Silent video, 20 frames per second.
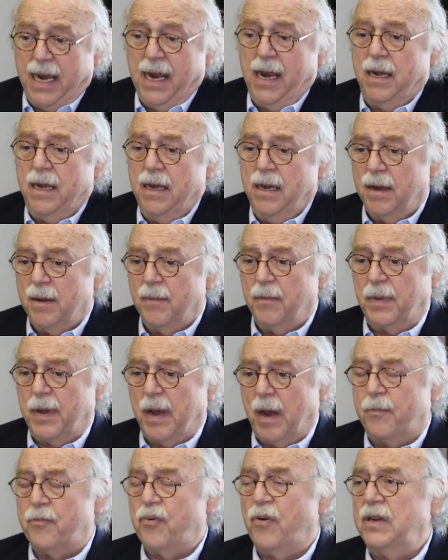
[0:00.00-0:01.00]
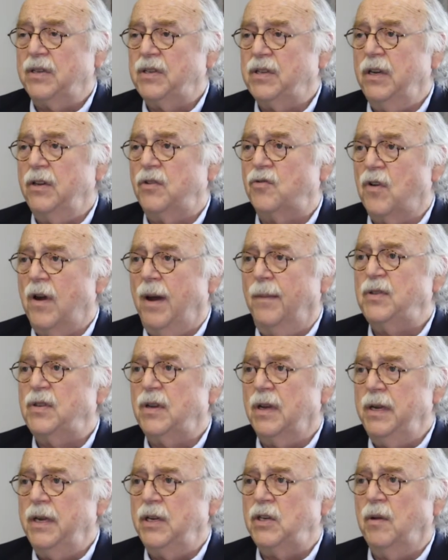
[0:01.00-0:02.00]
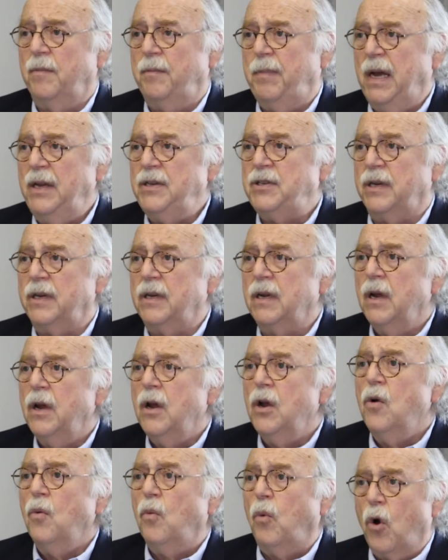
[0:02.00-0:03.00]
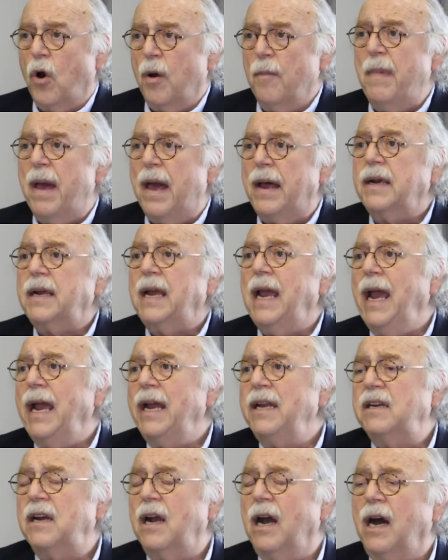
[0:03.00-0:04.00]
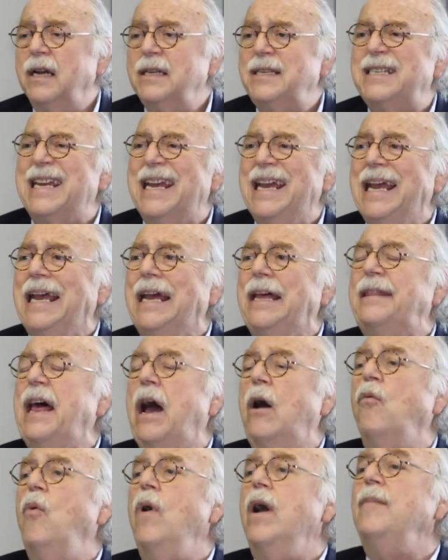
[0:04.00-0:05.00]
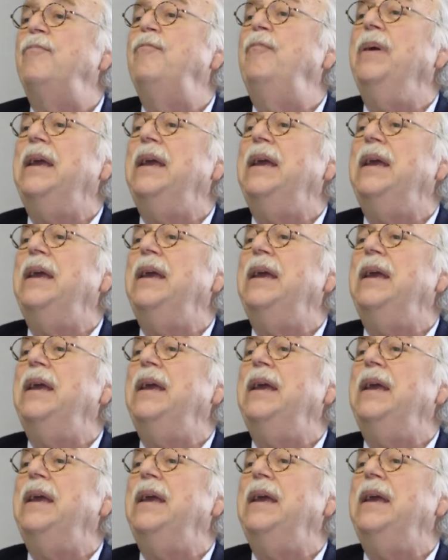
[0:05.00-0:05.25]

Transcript: in President Trump's initial budget, were Medicaid cuts that went